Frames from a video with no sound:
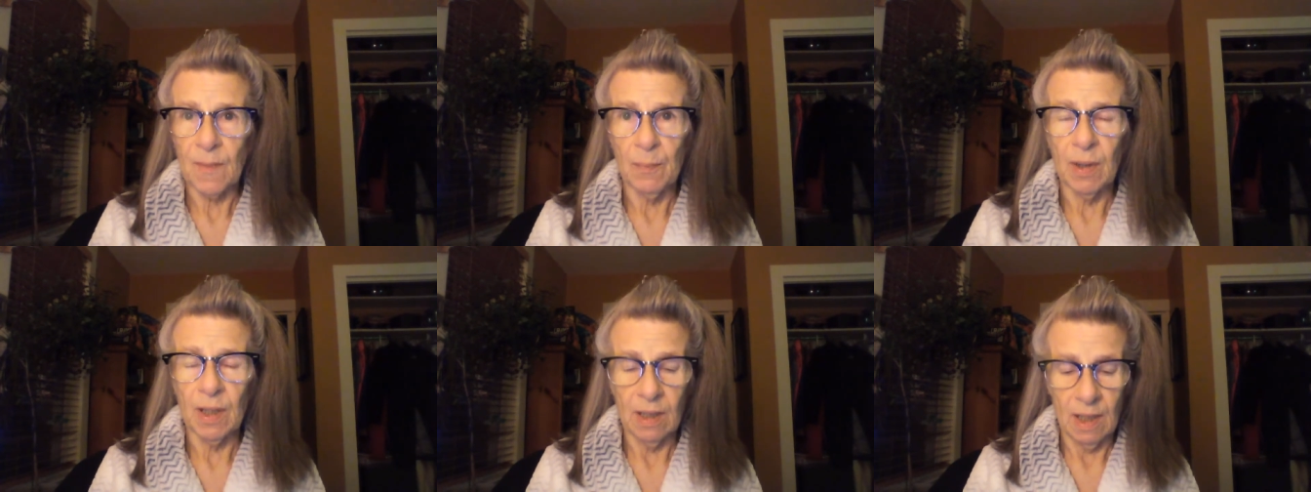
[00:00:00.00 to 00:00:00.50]

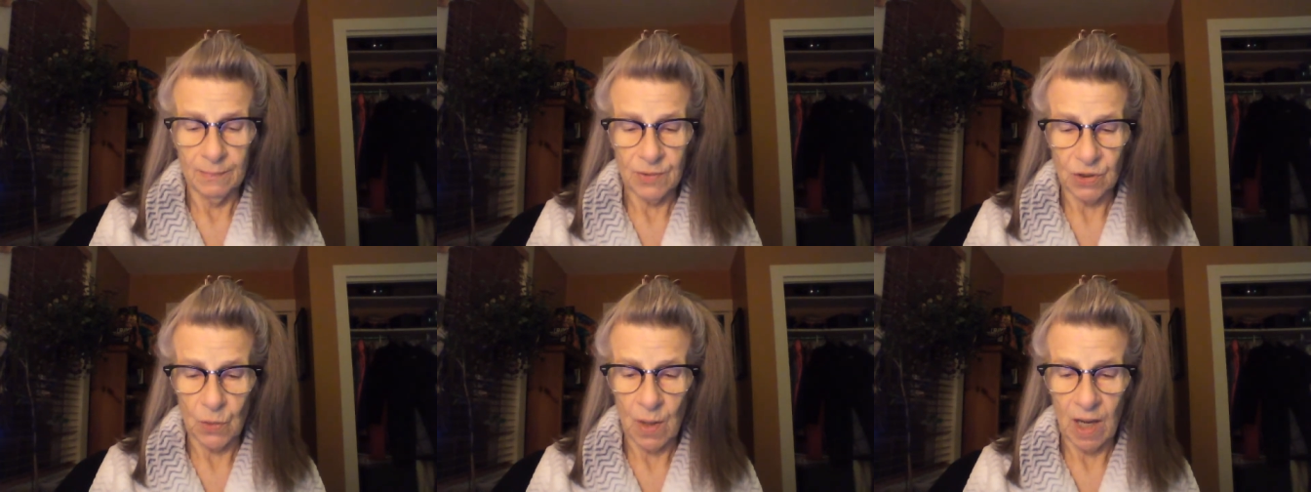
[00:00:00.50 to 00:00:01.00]
But I'm
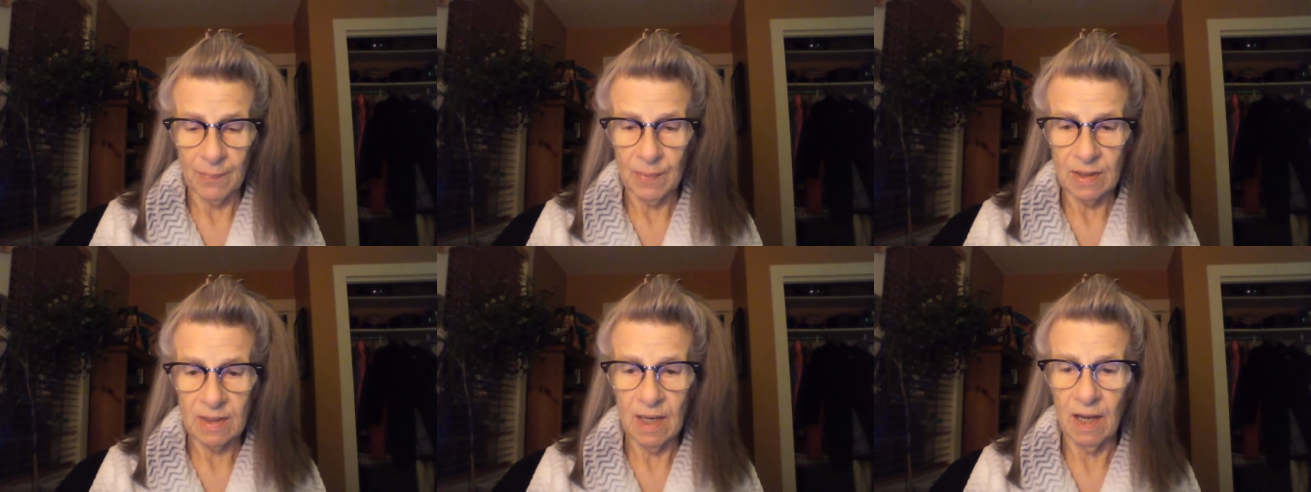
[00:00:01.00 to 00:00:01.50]
so
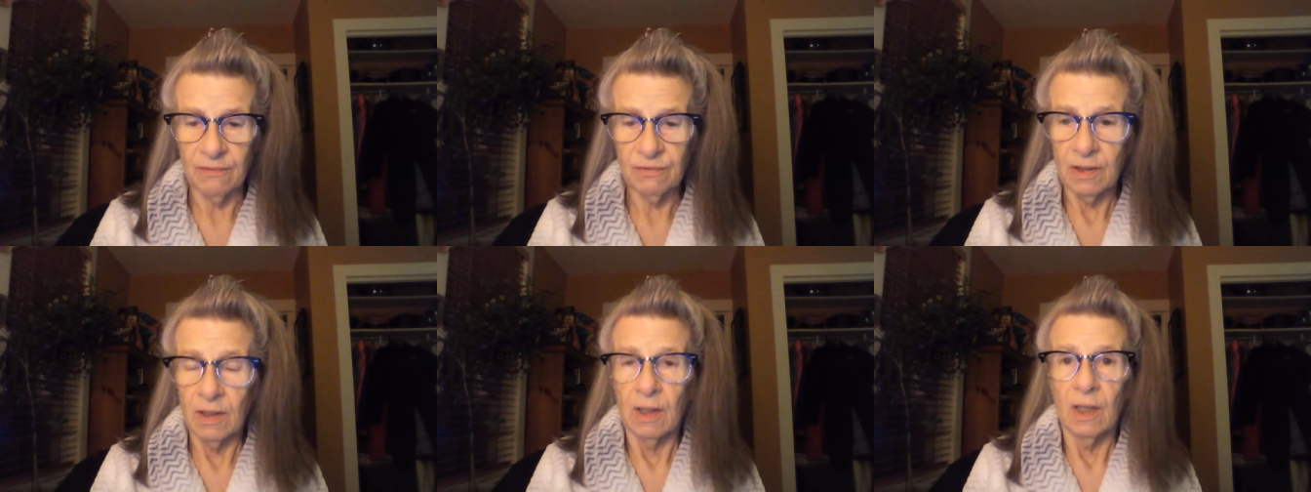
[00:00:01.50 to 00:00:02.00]
happy to
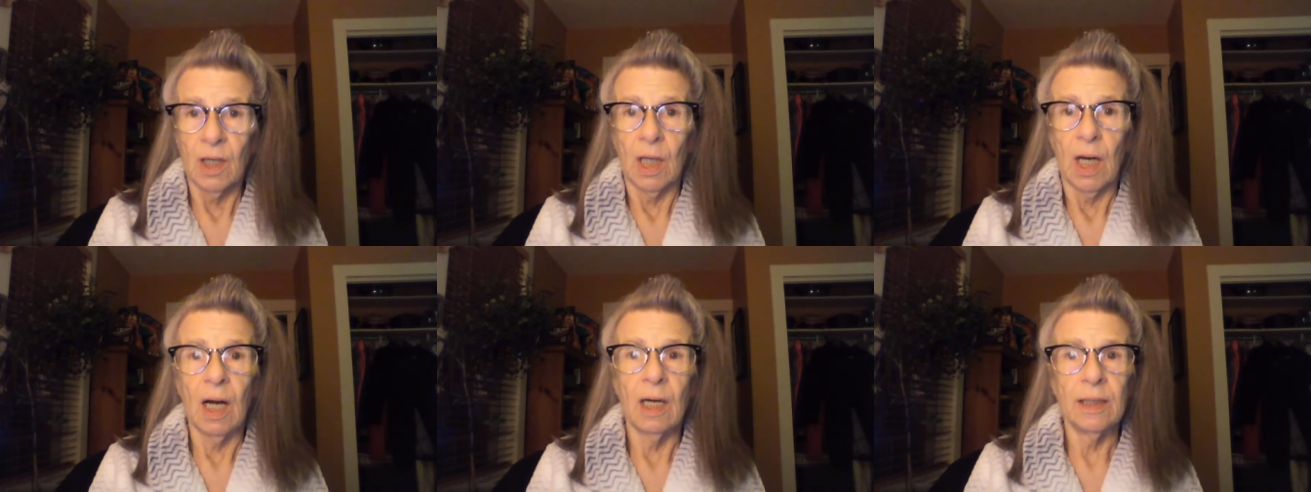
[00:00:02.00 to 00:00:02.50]
have
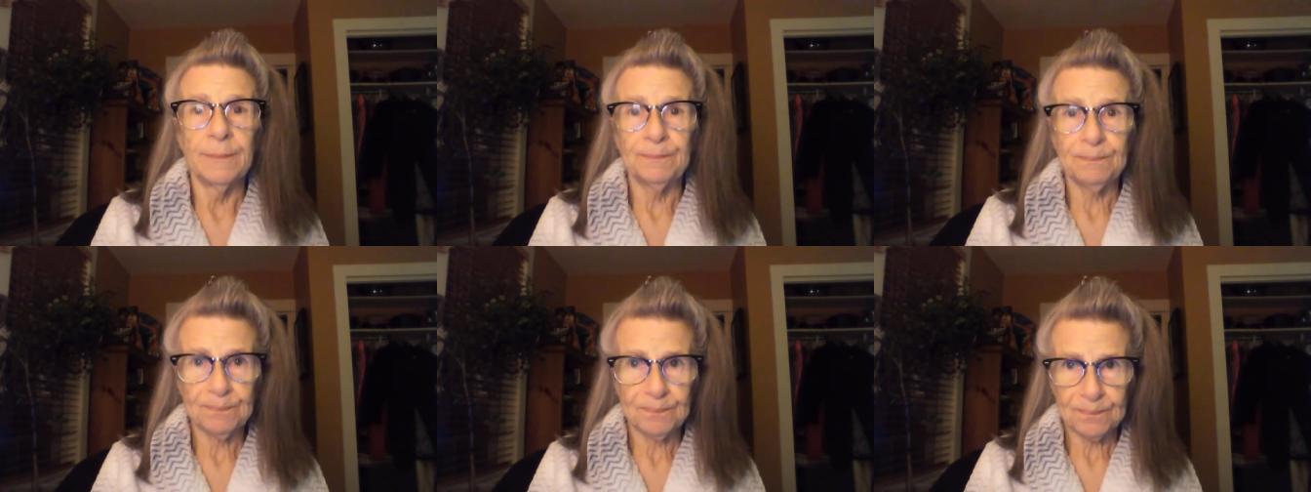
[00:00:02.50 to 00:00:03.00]

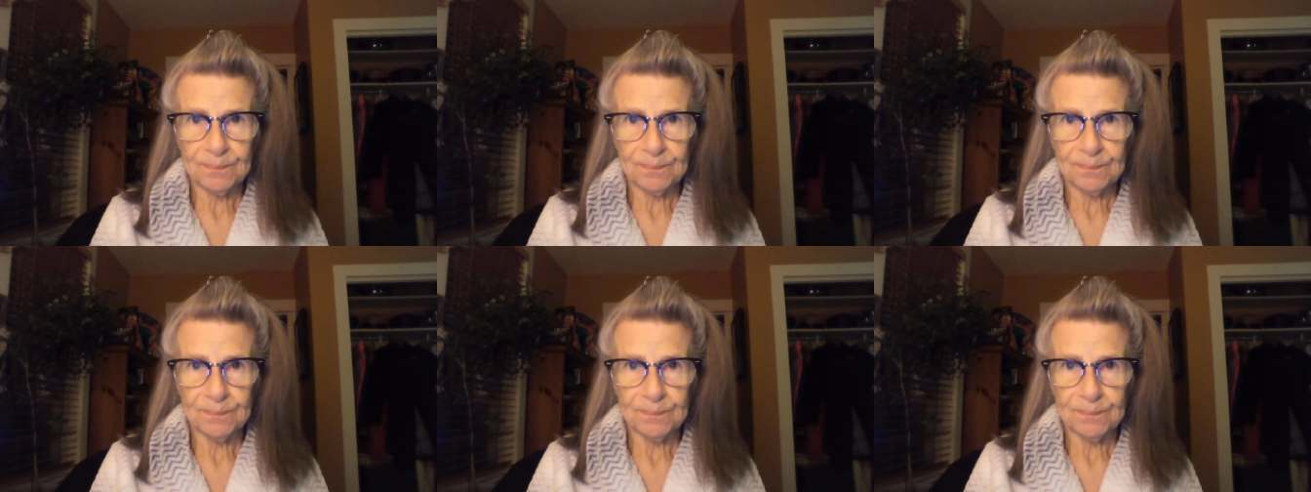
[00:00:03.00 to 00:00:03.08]
um,